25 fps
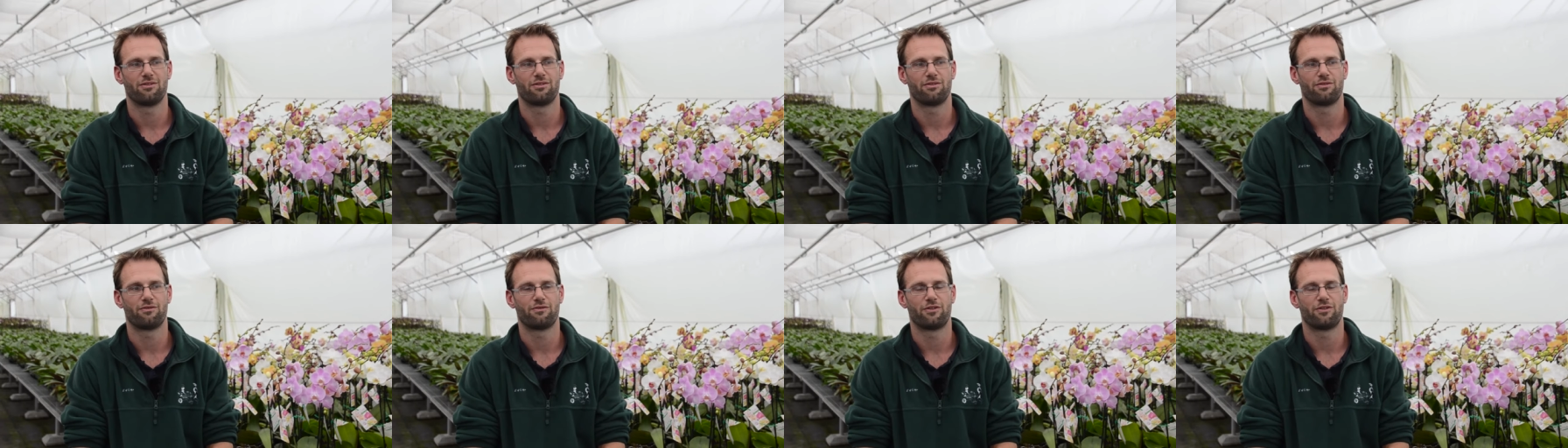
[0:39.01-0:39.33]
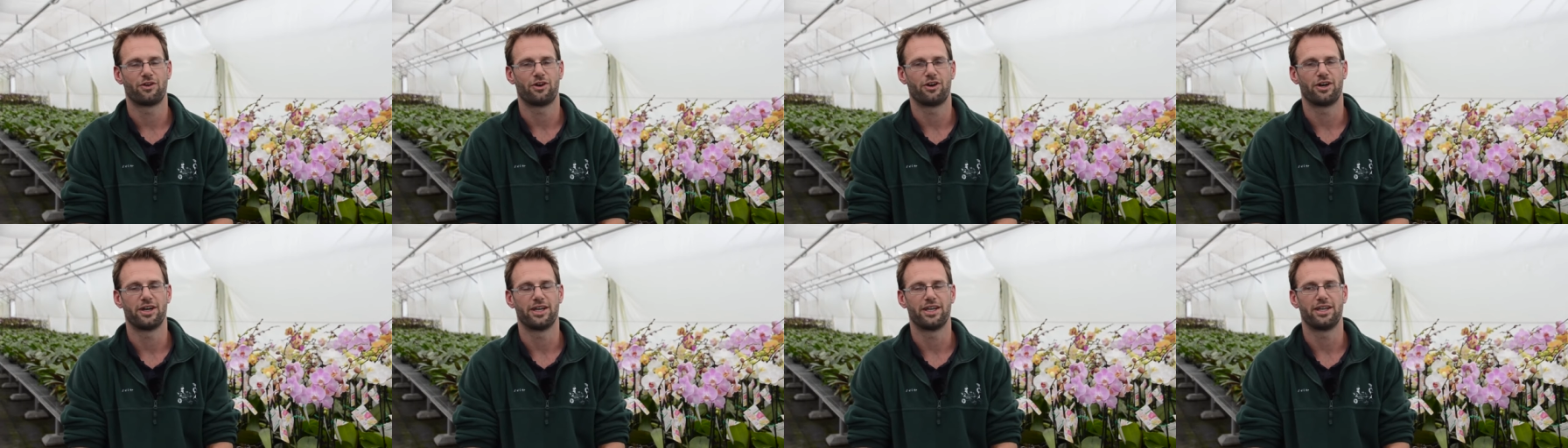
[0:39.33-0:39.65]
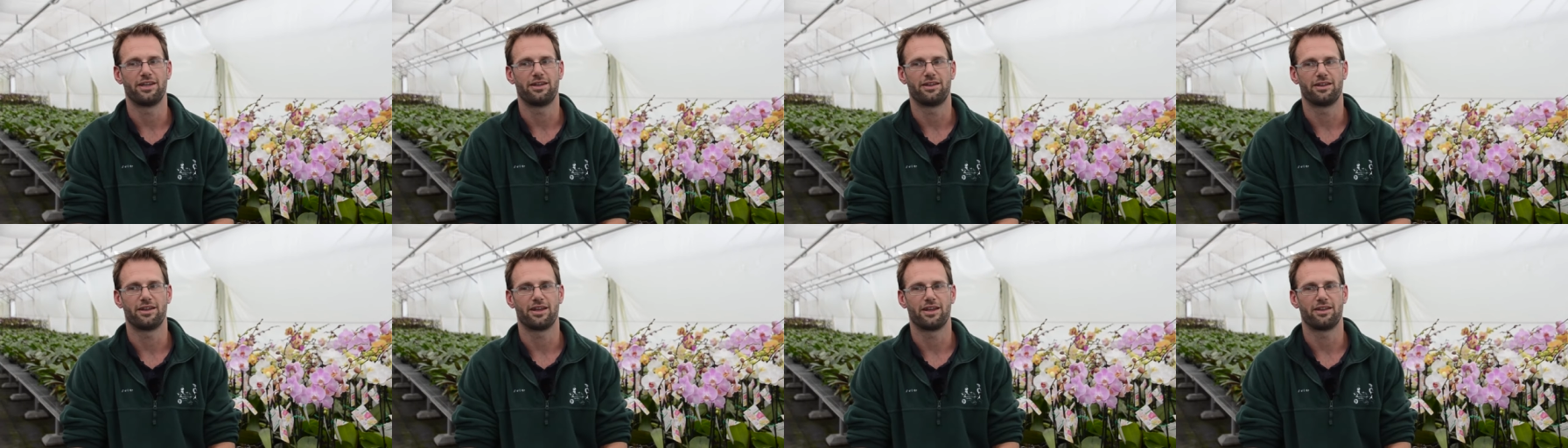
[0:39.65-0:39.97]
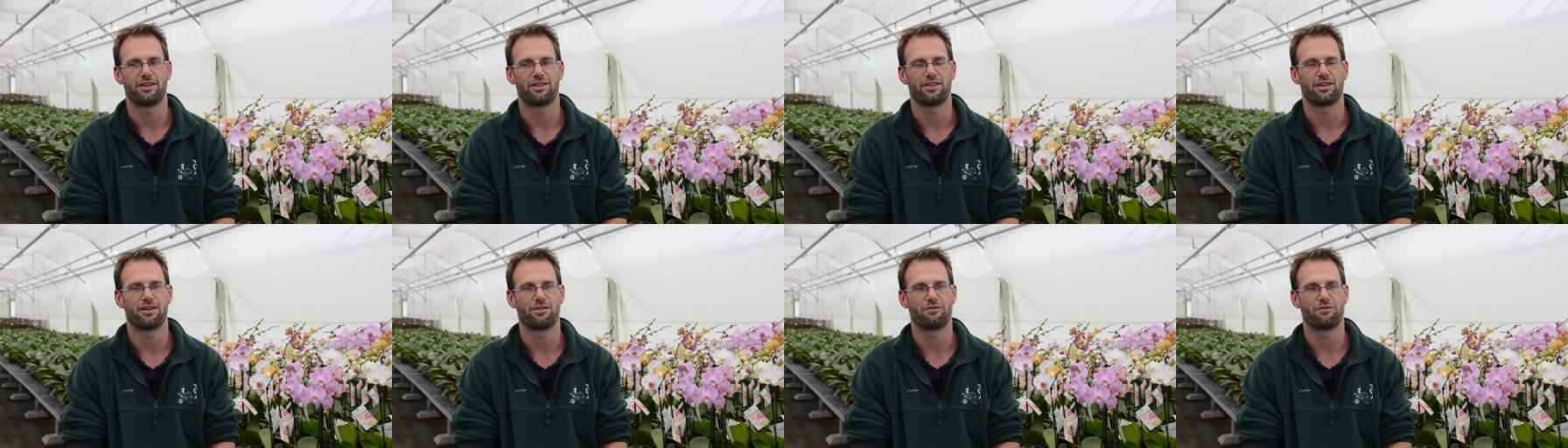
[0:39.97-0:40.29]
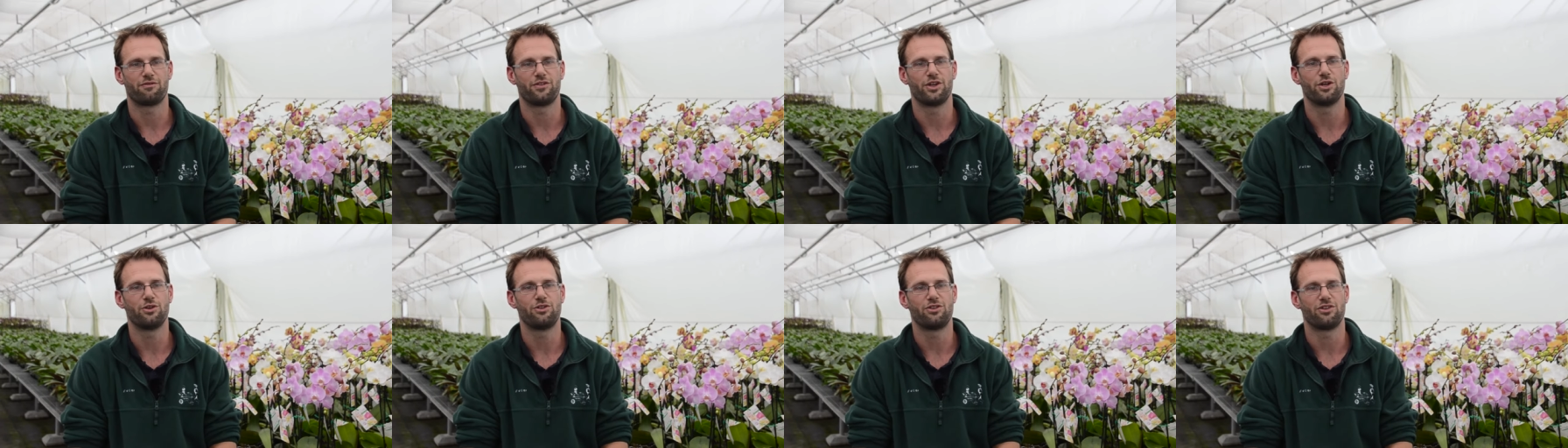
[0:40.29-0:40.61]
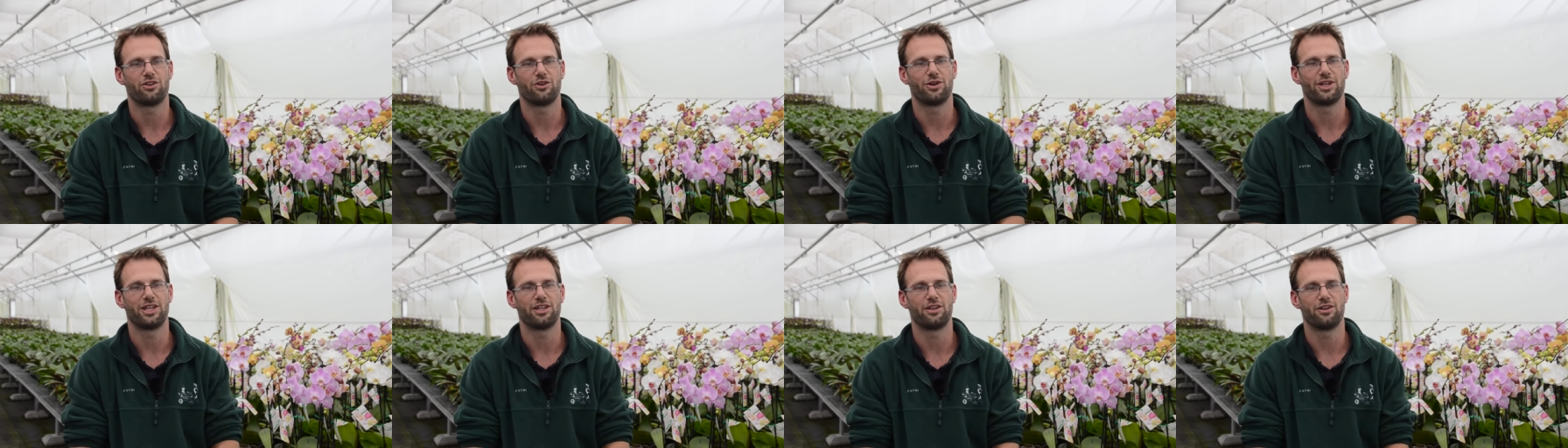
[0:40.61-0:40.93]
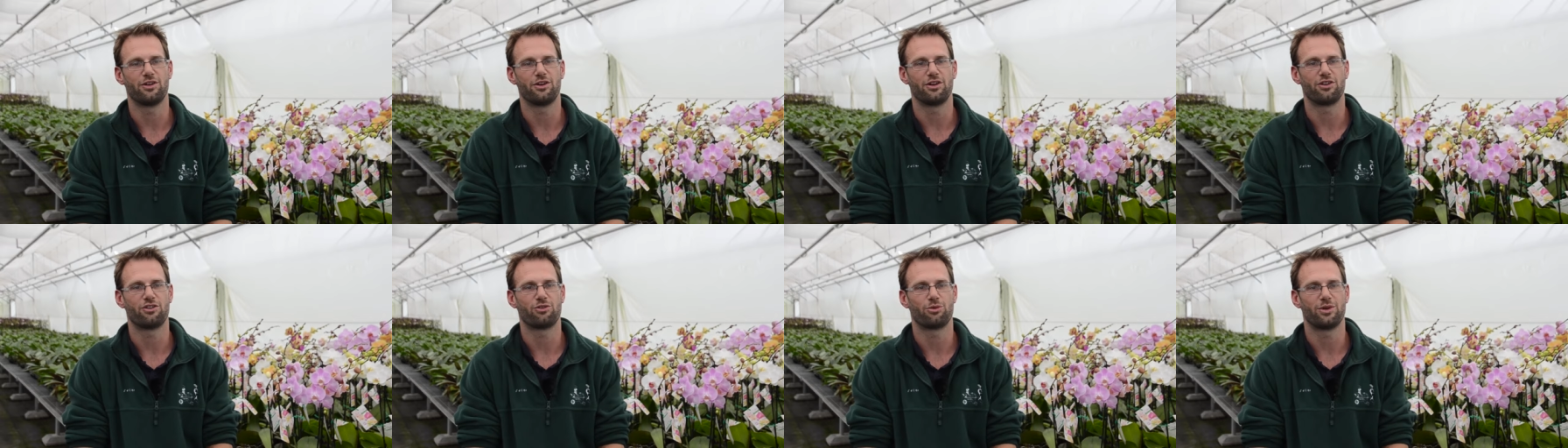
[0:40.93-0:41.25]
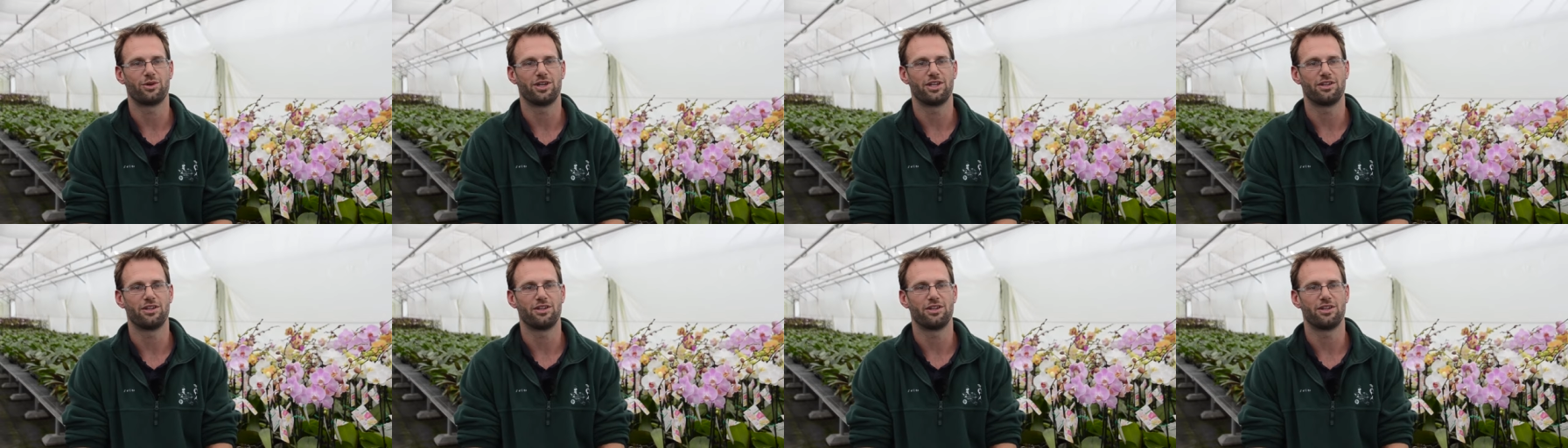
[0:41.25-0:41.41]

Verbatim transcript: find a, a future in the nursery